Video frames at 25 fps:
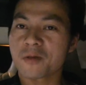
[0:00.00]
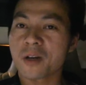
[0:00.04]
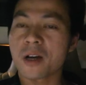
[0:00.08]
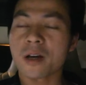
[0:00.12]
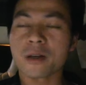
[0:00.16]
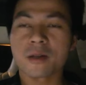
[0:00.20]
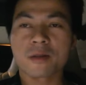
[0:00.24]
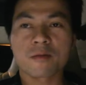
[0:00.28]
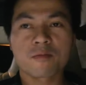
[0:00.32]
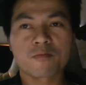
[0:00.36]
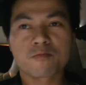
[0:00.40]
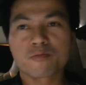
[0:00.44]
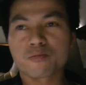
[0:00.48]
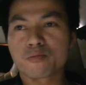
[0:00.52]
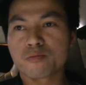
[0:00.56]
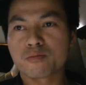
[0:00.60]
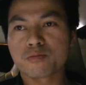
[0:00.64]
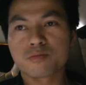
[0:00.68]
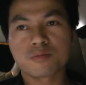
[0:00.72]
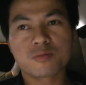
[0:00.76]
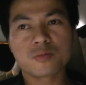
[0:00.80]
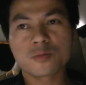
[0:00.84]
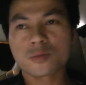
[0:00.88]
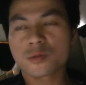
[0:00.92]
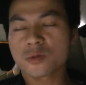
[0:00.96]
yeah, the,
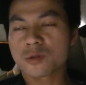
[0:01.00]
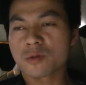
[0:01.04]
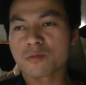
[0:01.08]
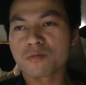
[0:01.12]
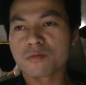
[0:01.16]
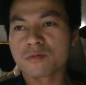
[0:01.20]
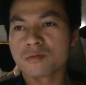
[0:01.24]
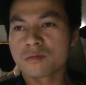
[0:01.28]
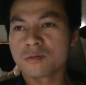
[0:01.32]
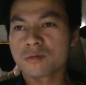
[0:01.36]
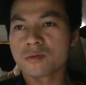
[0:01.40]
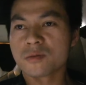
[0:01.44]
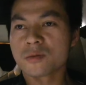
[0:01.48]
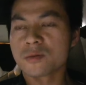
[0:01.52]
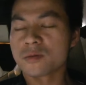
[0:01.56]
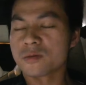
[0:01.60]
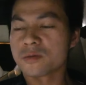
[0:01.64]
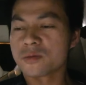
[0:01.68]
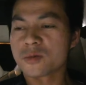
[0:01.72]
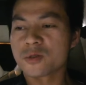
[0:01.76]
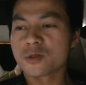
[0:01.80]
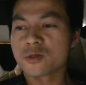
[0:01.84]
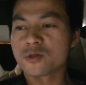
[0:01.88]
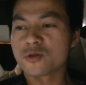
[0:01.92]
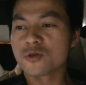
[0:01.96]

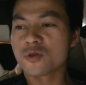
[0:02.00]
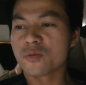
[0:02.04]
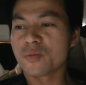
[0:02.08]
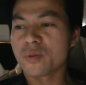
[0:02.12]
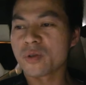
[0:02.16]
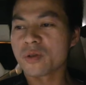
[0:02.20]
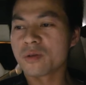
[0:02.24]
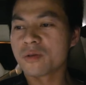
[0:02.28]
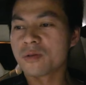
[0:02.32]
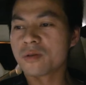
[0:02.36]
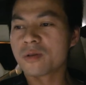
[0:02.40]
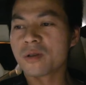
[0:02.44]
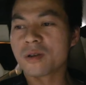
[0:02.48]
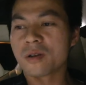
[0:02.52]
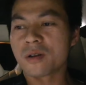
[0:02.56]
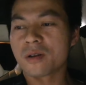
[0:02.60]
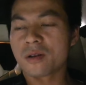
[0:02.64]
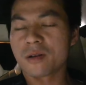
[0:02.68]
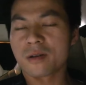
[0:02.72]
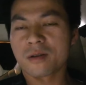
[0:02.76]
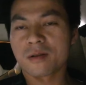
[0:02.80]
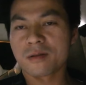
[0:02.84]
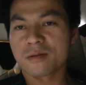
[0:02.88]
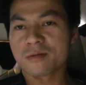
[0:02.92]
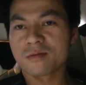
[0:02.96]
some stupid
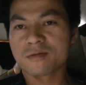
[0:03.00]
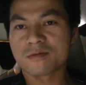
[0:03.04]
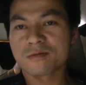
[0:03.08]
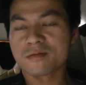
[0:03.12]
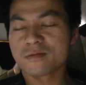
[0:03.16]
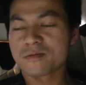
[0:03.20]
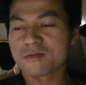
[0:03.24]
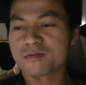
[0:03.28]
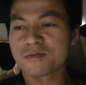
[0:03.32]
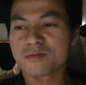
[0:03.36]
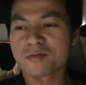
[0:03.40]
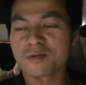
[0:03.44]
uh,